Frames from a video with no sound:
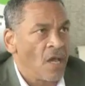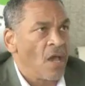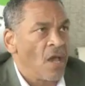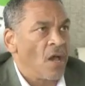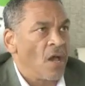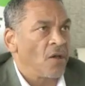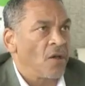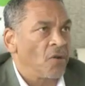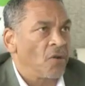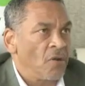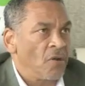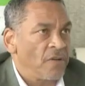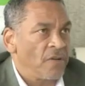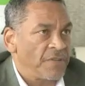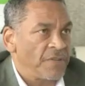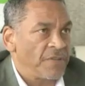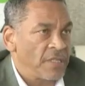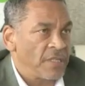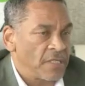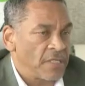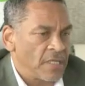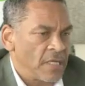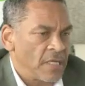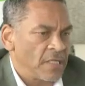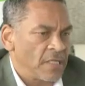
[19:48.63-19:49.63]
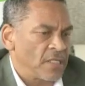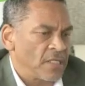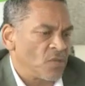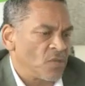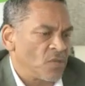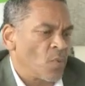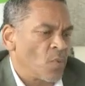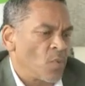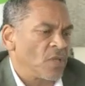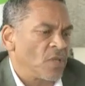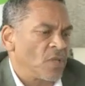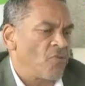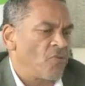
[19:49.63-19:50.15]
and all of these things is
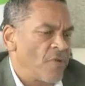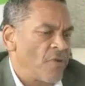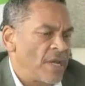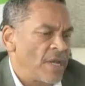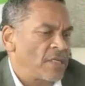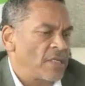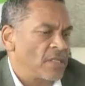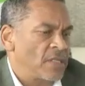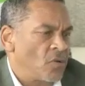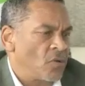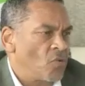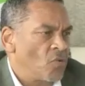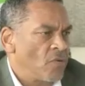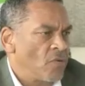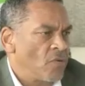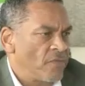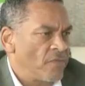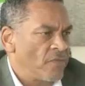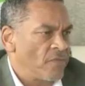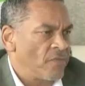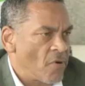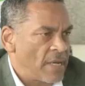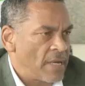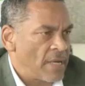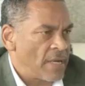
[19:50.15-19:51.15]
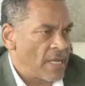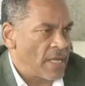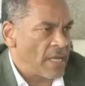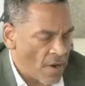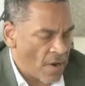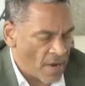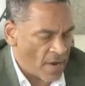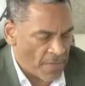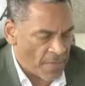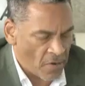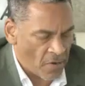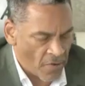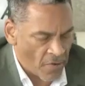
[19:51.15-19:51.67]
what creates the overall
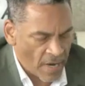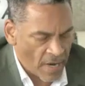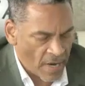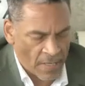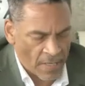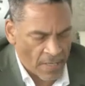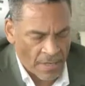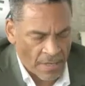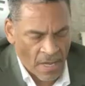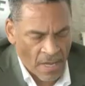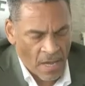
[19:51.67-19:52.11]
economy, right?